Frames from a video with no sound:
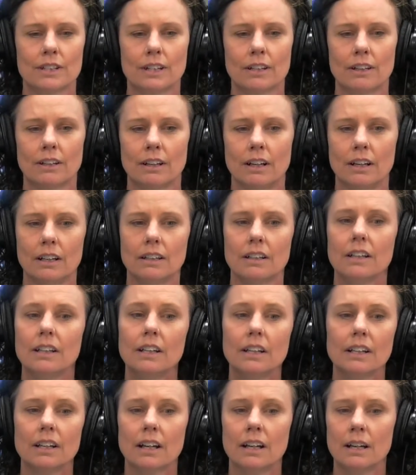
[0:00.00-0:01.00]
There are
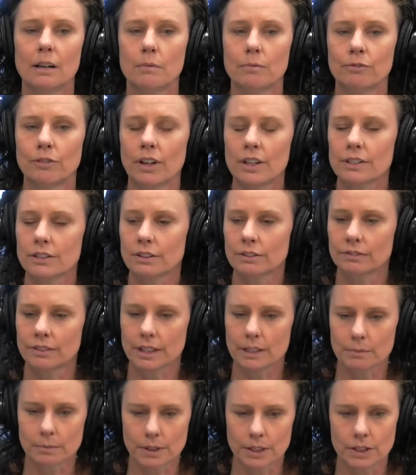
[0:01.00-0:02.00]
um, foster
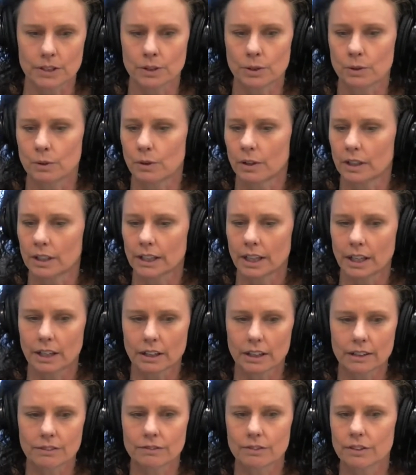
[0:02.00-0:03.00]
families who are
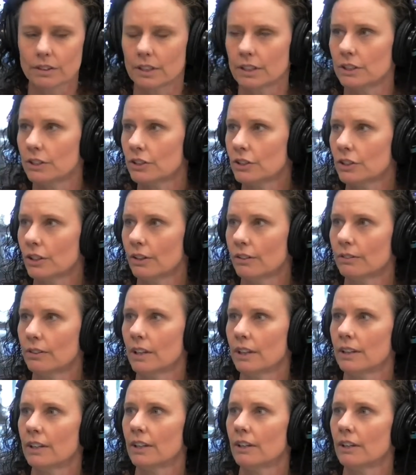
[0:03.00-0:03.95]
caring for these children children.